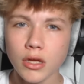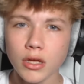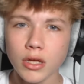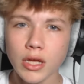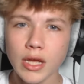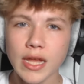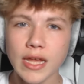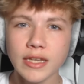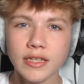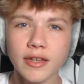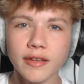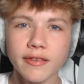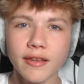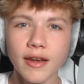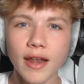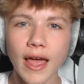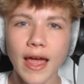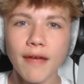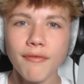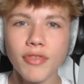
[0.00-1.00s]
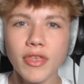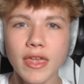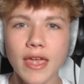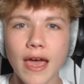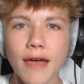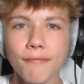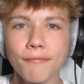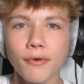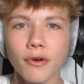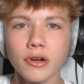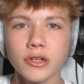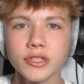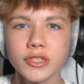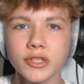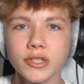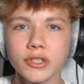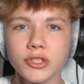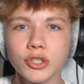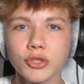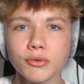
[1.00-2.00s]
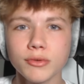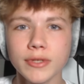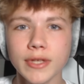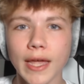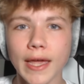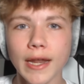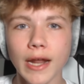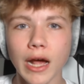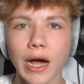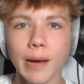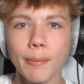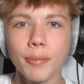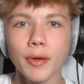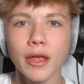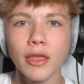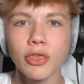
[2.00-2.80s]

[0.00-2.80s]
He doesn't have the effort to get up